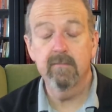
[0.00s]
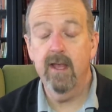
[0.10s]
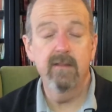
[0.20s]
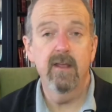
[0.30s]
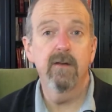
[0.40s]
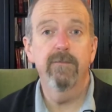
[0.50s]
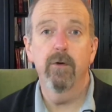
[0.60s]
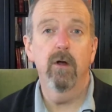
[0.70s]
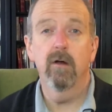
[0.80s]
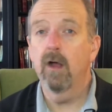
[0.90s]
and
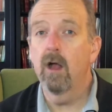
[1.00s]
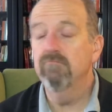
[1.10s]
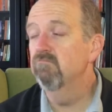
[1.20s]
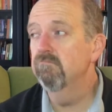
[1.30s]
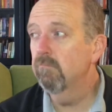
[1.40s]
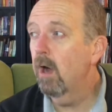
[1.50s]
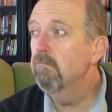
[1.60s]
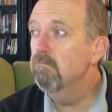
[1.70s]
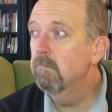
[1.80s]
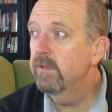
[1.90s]
therefore
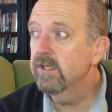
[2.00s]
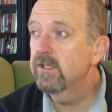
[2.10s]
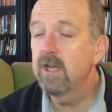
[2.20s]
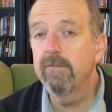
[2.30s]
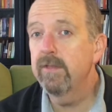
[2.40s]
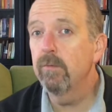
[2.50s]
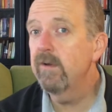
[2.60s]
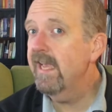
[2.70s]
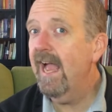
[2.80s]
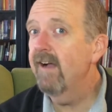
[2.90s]
the stuff that
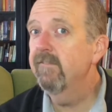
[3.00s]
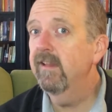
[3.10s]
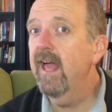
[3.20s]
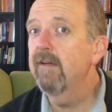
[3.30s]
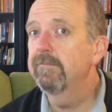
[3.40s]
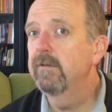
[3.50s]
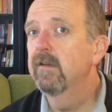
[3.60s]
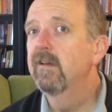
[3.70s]
we have left